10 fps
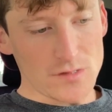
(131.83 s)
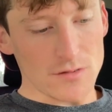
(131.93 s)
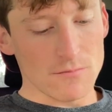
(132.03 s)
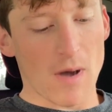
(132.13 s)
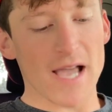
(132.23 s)

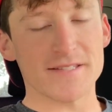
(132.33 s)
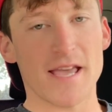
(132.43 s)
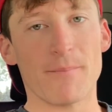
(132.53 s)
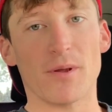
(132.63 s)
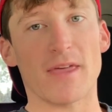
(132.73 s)
My
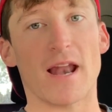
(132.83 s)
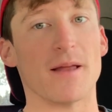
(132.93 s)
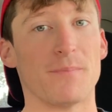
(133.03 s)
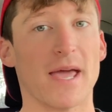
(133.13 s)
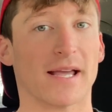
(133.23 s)
example that
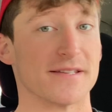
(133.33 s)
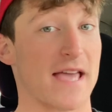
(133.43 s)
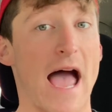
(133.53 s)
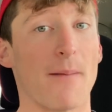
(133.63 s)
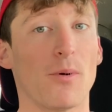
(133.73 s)
I'd pick is
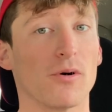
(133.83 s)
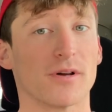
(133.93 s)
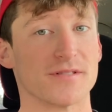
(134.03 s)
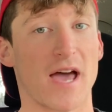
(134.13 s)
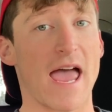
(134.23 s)
Apple,
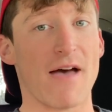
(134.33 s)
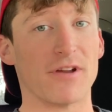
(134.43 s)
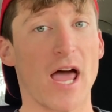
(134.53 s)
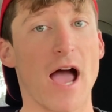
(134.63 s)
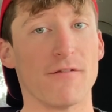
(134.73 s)
because I have
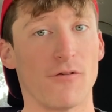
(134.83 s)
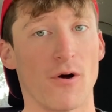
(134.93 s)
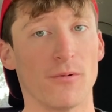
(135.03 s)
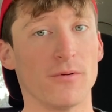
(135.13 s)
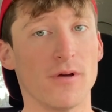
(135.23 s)
an
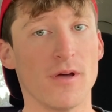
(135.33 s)
iPhone.